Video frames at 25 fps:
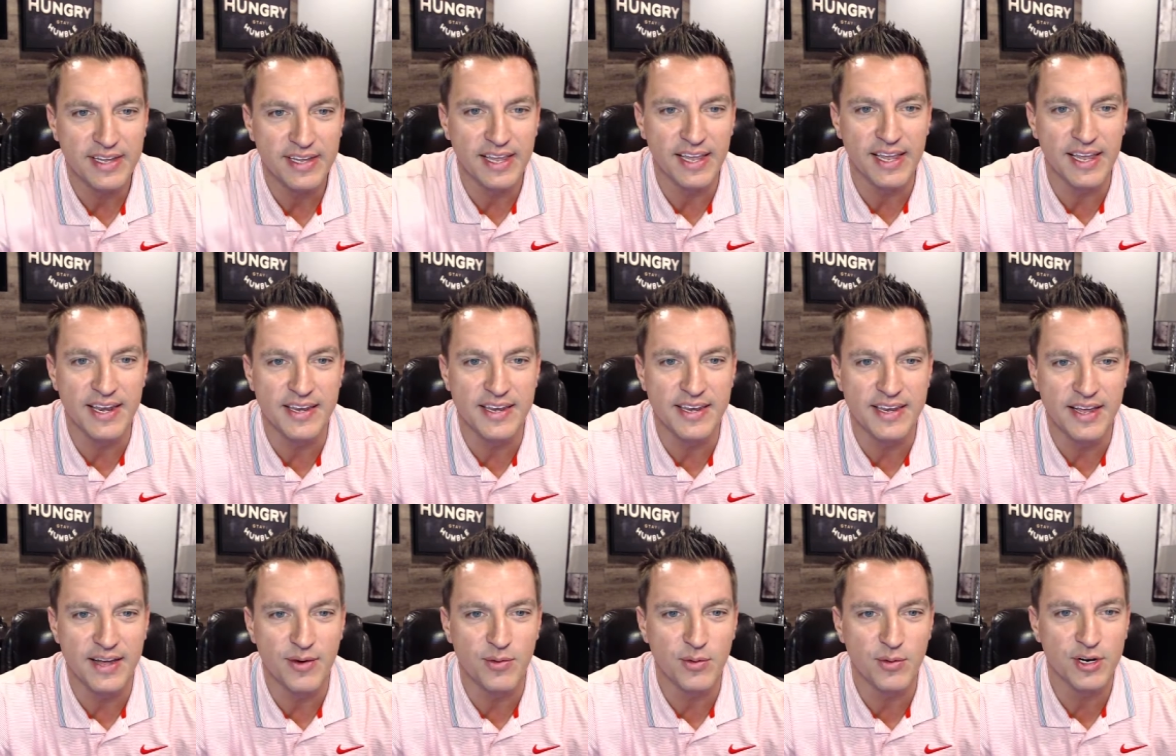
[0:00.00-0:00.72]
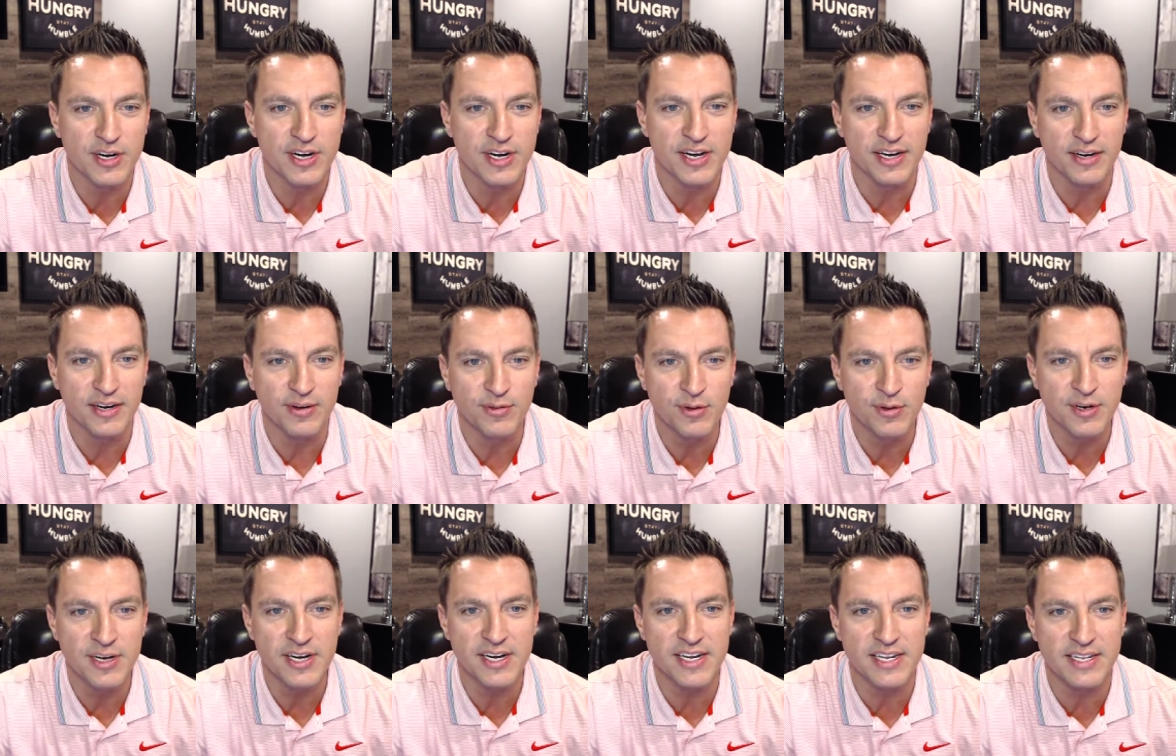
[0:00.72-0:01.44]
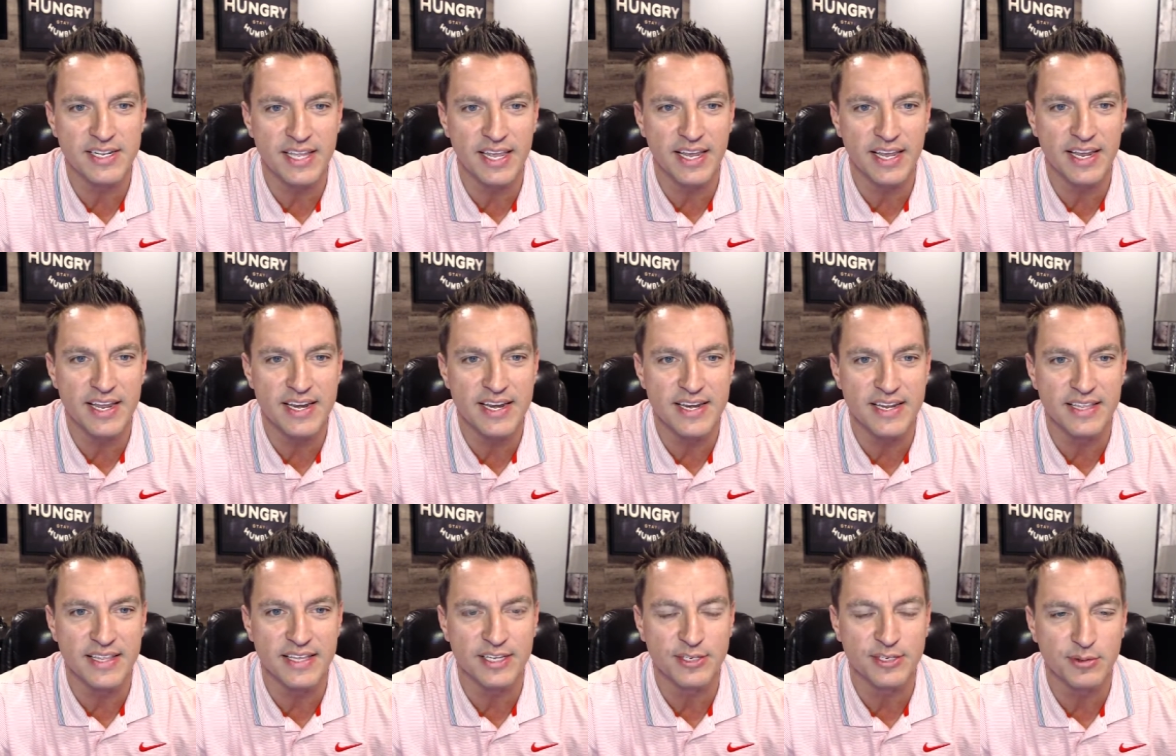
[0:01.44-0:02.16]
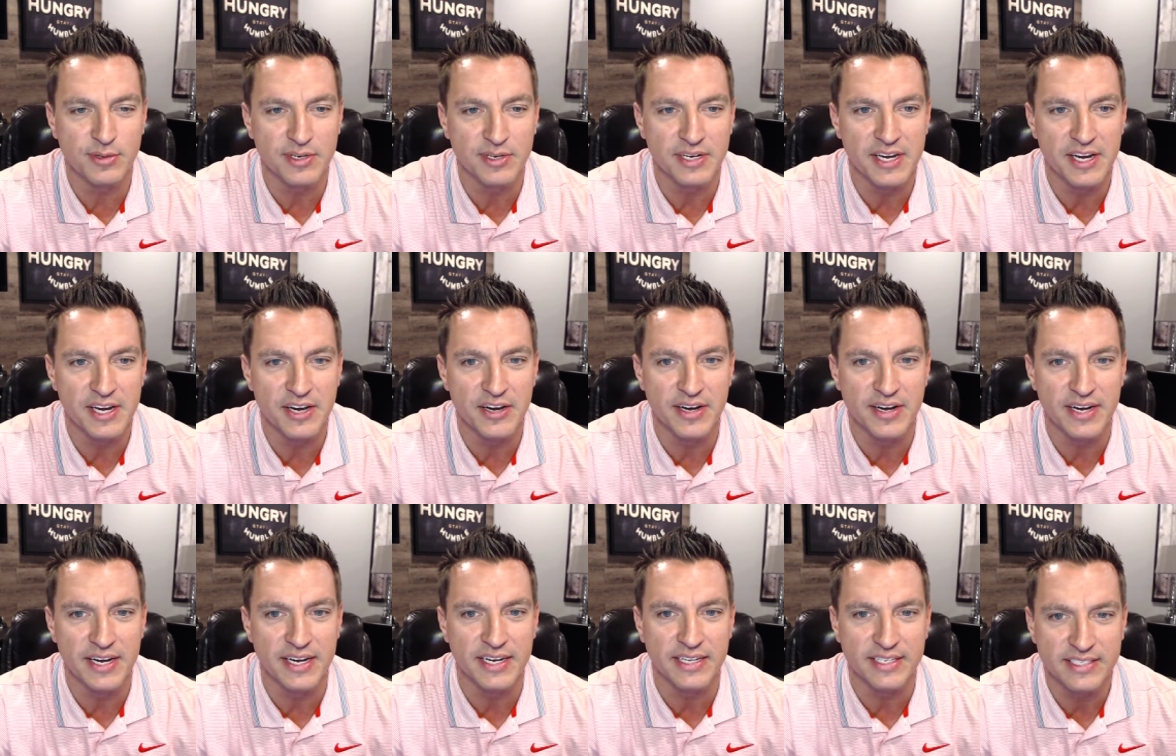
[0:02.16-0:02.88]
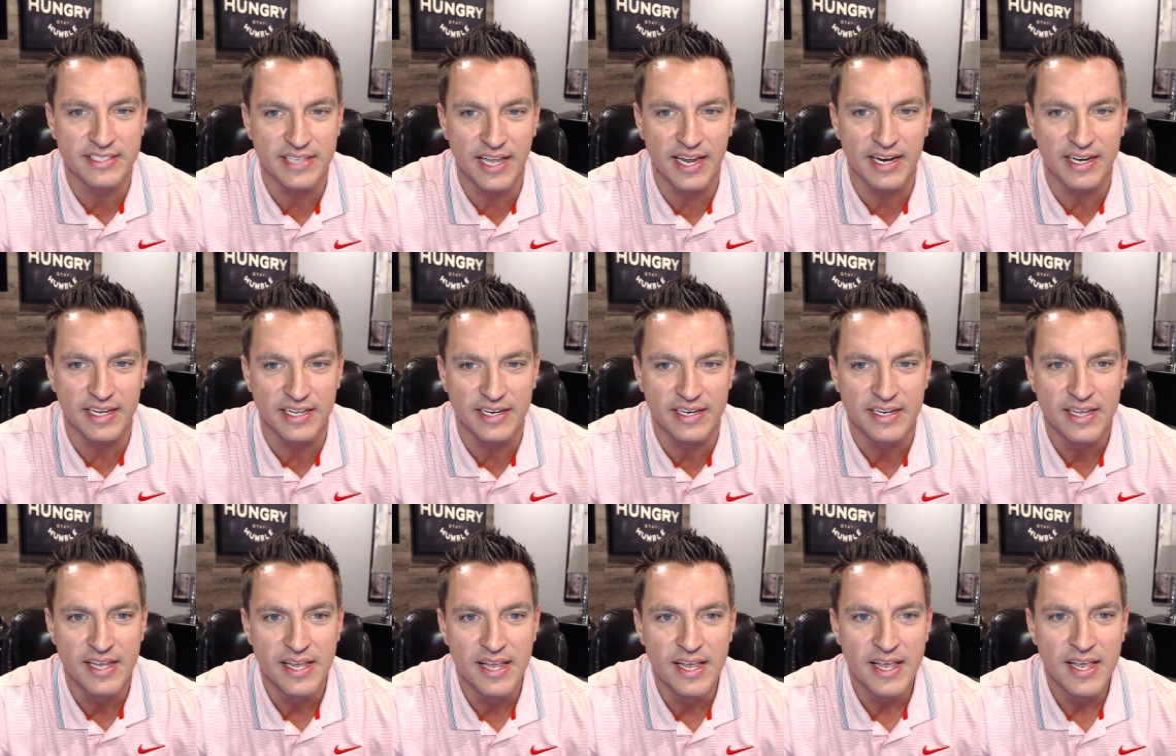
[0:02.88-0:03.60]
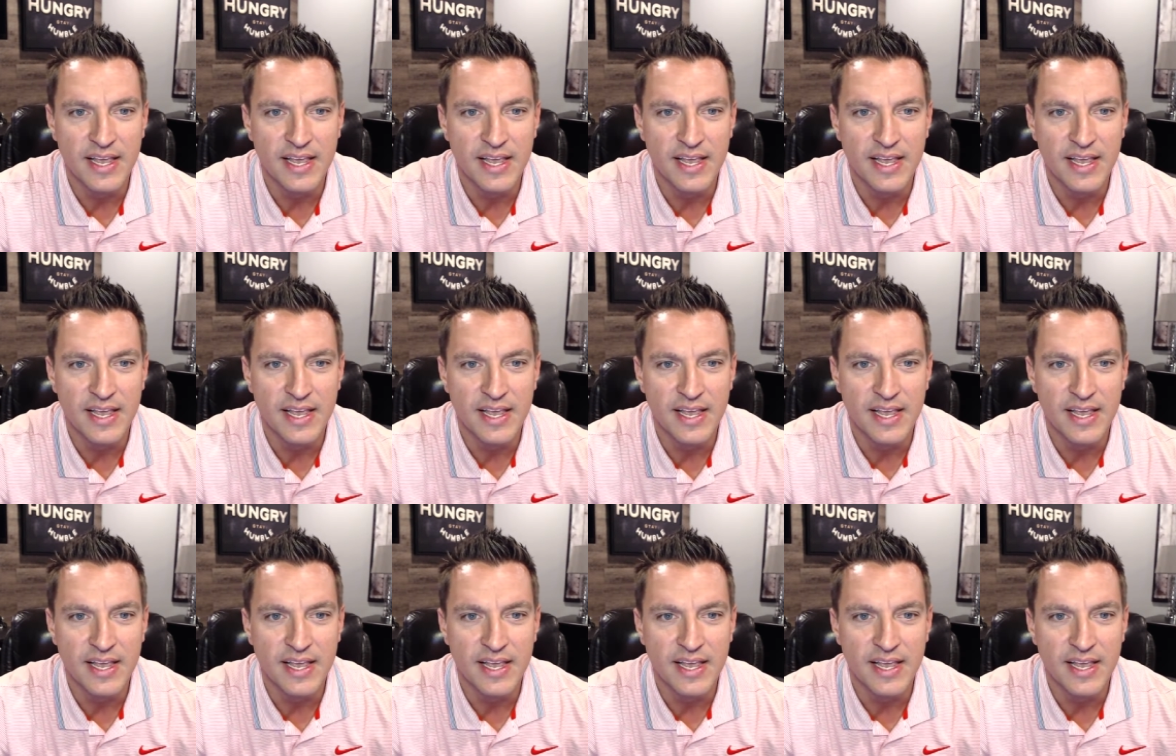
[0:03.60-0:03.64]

and uh, we're gonna we're gonna dig into this one here in a second.